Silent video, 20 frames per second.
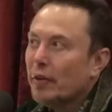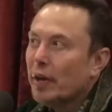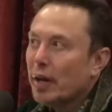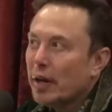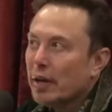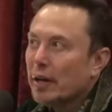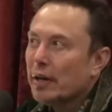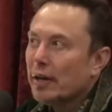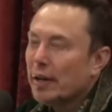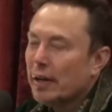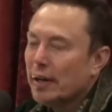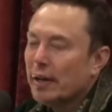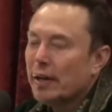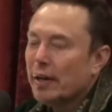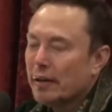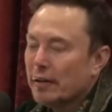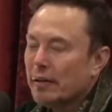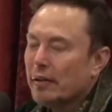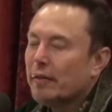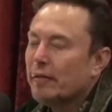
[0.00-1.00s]
make a
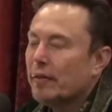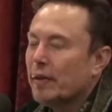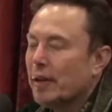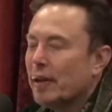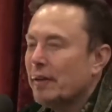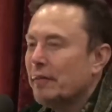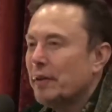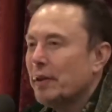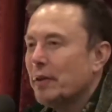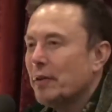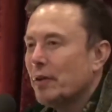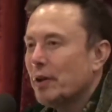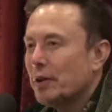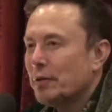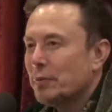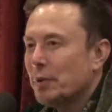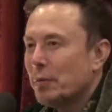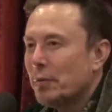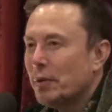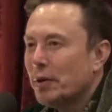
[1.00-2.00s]
heavy
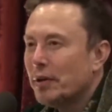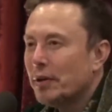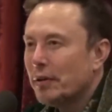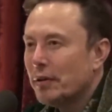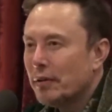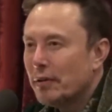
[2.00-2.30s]
crossbow bolt.